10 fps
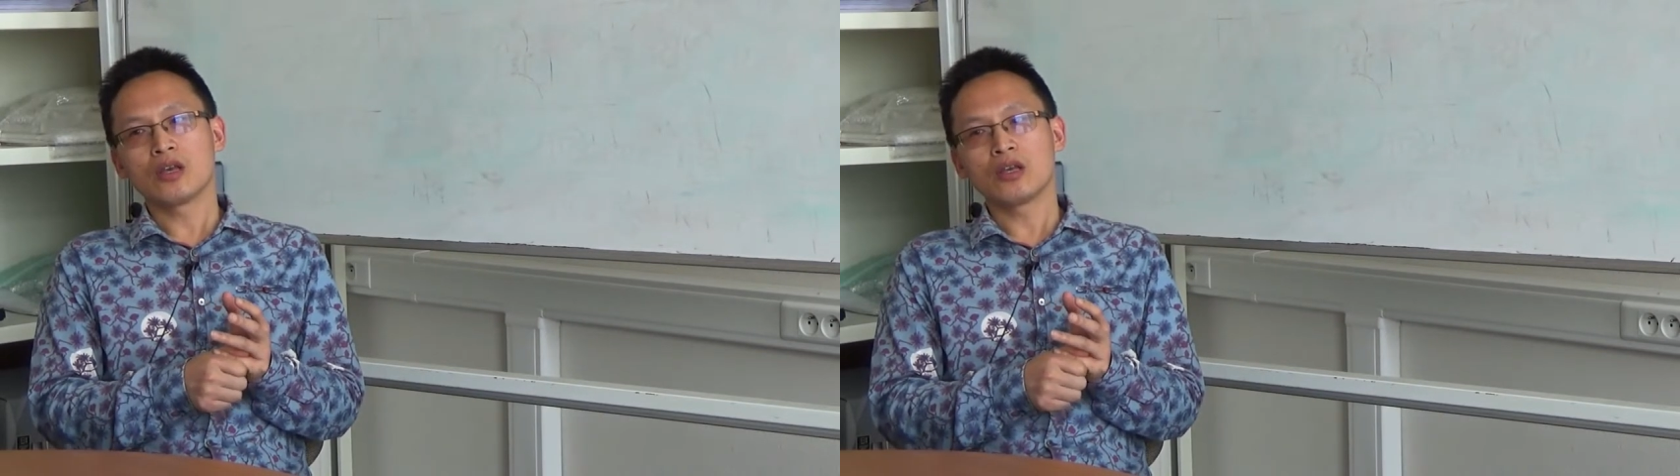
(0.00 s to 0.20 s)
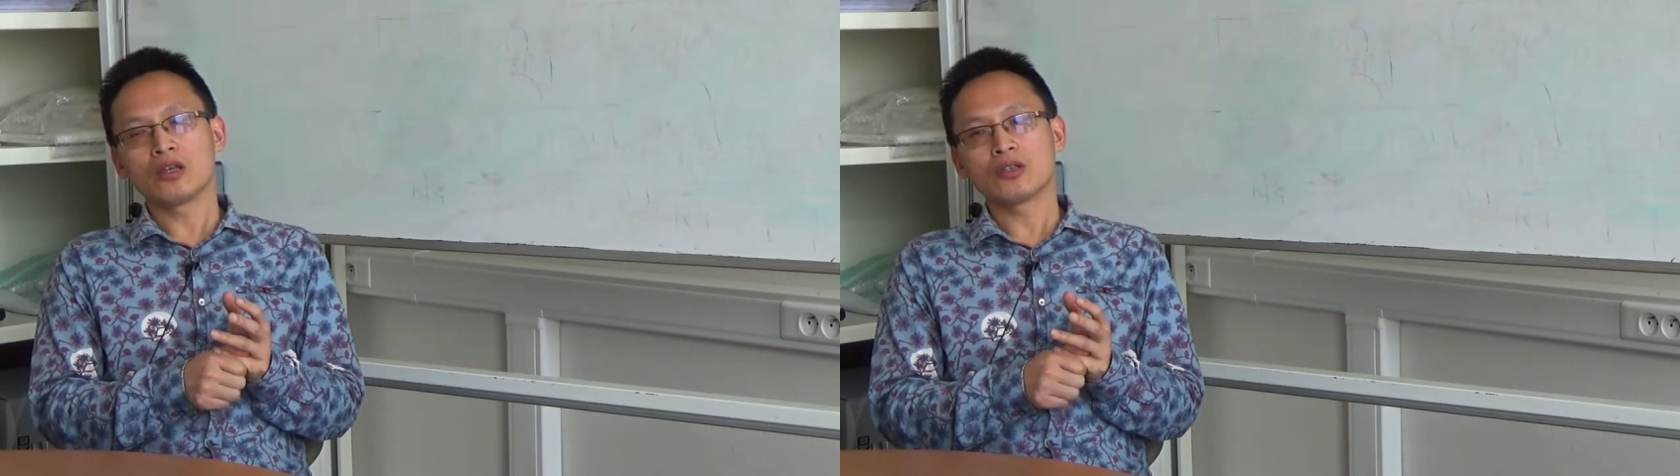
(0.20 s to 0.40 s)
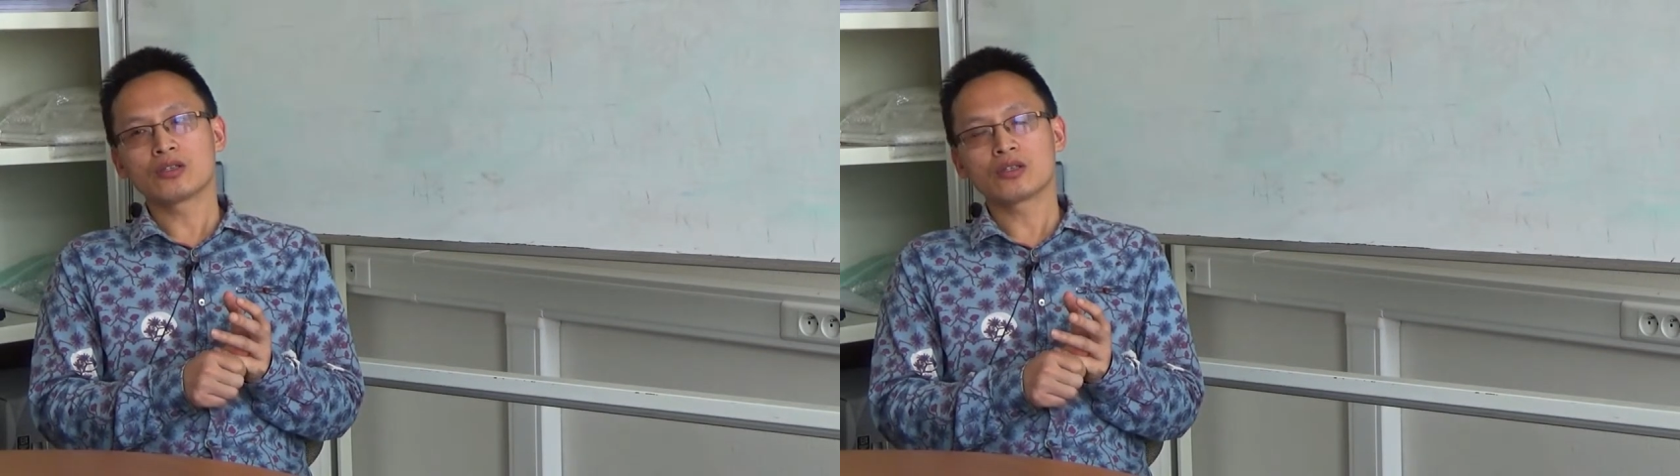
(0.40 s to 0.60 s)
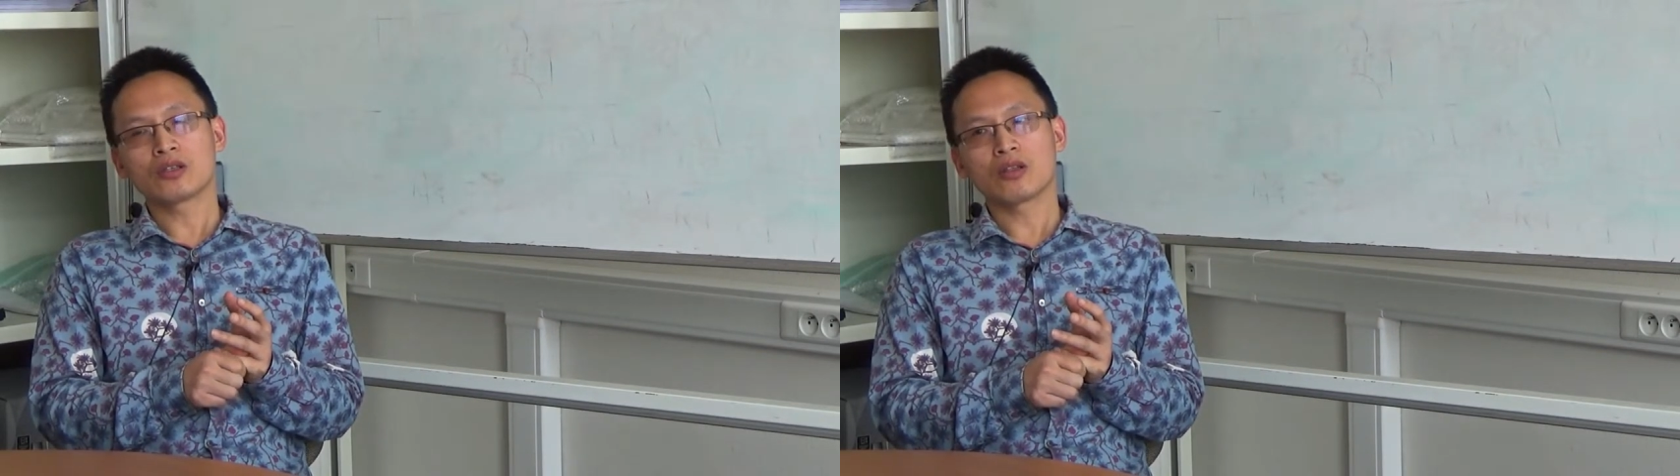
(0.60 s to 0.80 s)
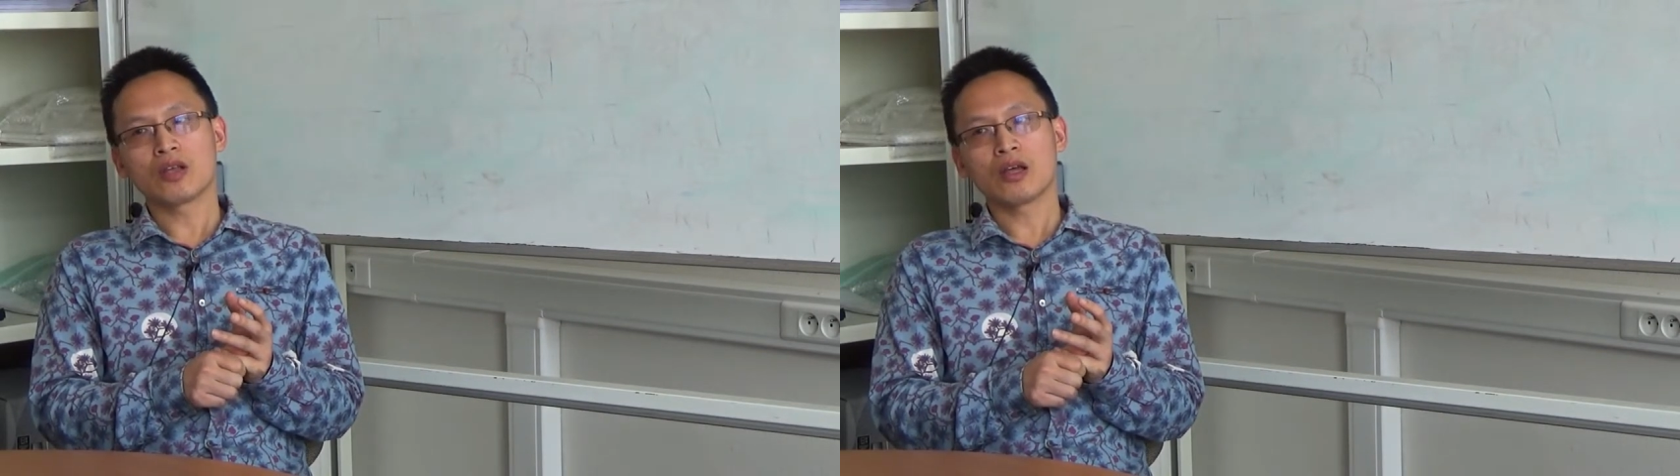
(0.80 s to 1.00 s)

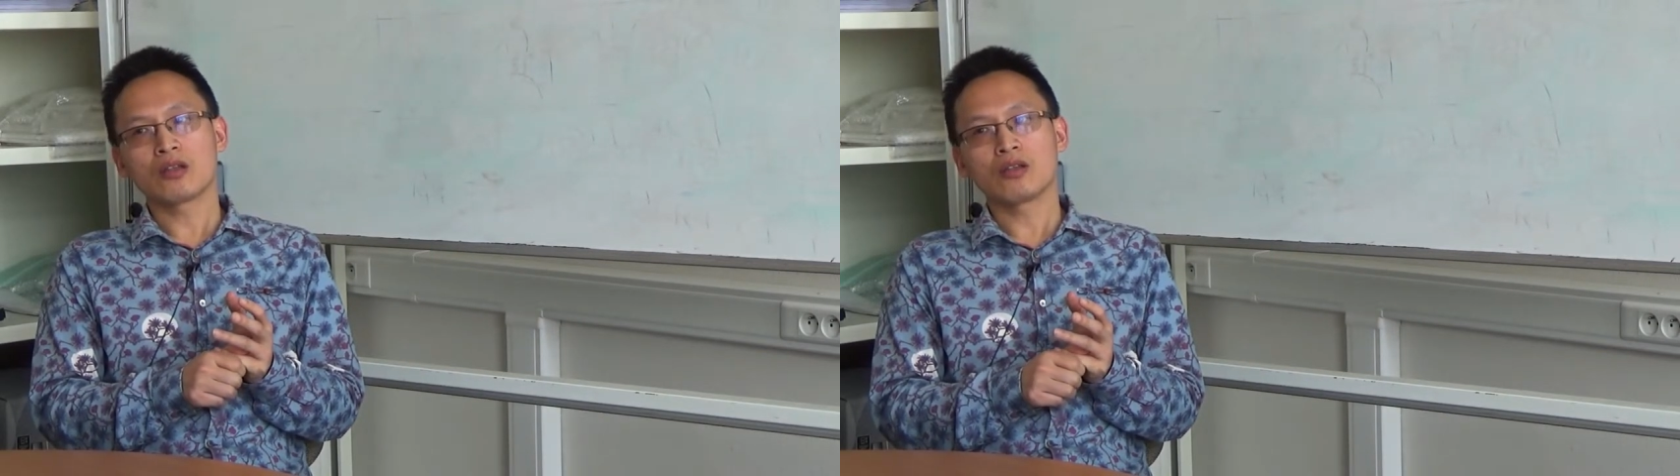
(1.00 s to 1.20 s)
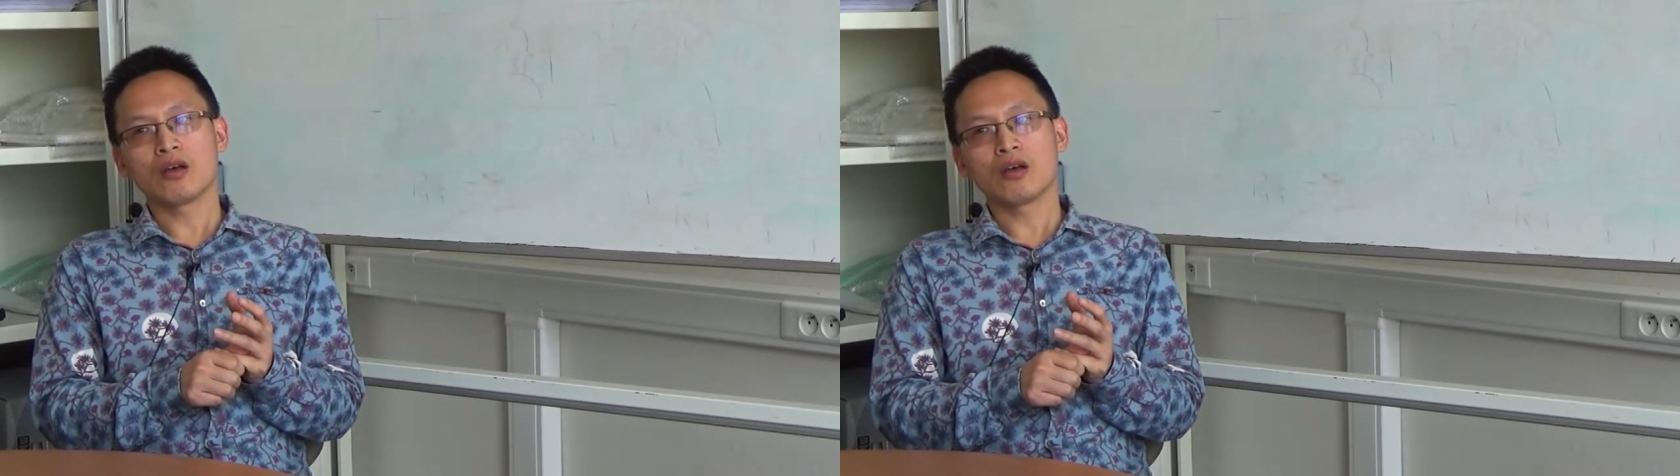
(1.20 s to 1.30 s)
is that